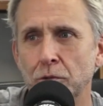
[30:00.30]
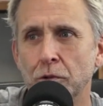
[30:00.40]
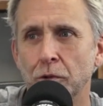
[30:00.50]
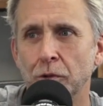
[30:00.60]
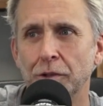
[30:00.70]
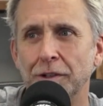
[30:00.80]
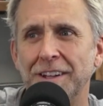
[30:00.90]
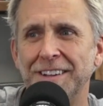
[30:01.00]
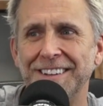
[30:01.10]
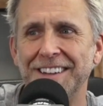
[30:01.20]
Korn,
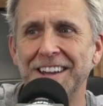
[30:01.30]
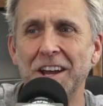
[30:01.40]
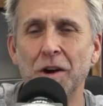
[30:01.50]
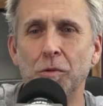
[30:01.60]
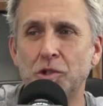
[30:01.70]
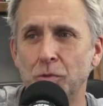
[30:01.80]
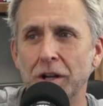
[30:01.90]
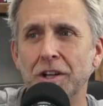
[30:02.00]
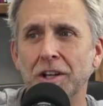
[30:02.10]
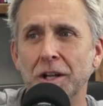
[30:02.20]
which
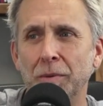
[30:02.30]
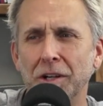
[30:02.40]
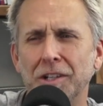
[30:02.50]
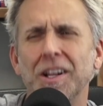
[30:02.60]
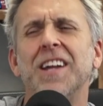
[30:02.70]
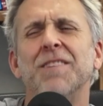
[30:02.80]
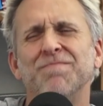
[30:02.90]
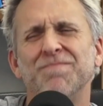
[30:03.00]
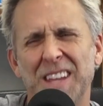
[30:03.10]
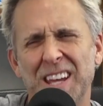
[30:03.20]
one are you going to book? You're like,
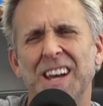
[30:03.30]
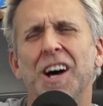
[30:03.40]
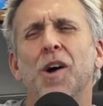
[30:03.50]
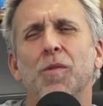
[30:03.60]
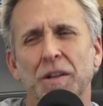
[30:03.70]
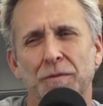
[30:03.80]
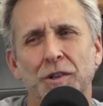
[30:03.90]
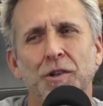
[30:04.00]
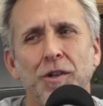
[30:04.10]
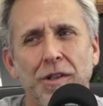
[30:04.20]
I'll wait for
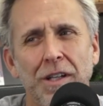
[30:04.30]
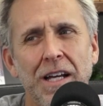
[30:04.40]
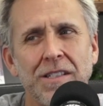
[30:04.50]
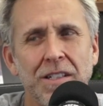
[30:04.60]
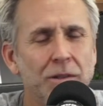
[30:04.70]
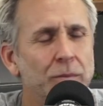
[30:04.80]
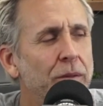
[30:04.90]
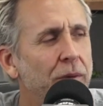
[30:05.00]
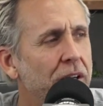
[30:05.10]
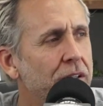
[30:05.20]
Korn Classic to be
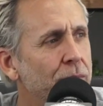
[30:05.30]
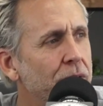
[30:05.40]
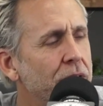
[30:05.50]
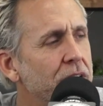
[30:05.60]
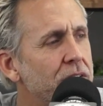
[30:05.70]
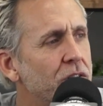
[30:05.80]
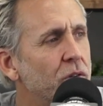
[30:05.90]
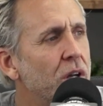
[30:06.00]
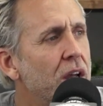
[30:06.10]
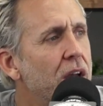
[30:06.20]
back in the market.
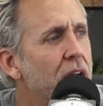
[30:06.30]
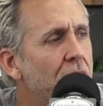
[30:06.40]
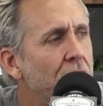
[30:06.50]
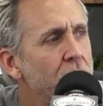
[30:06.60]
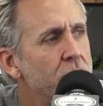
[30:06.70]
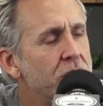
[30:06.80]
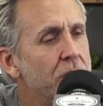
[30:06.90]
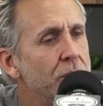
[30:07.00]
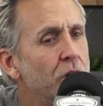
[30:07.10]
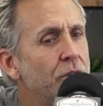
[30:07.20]
So I knew it was going
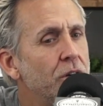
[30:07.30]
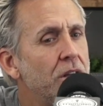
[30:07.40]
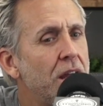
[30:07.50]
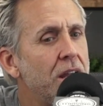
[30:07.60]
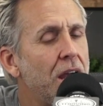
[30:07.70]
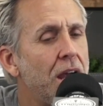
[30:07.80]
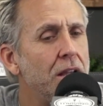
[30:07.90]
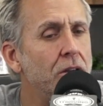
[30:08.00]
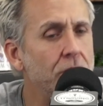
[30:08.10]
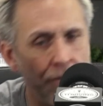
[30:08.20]
to be over. And I
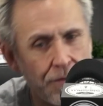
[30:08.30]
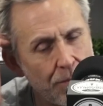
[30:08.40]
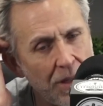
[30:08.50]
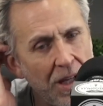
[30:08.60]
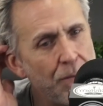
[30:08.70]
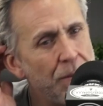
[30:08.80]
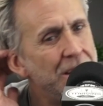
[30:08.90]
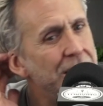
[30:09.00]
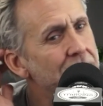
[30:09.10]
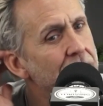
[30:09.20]
learned from head
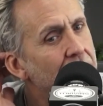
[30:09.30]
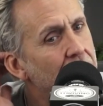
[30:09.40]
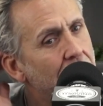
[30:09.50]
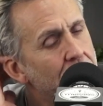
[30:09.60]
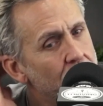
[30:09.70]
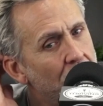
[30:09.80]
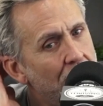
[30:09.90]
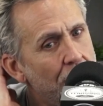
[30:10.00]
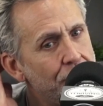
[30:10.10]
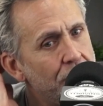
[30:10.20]
PE that like you
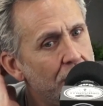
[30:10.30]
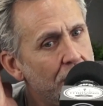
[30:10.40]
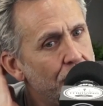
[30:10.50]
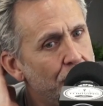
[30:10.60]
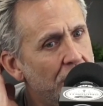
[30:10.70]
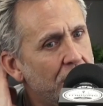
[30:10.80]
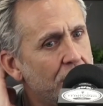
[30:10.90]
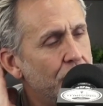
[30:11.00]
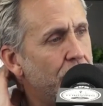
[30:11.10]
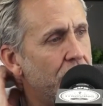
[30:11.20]
have to have a
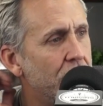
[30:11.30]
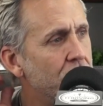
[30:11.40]
backup plan.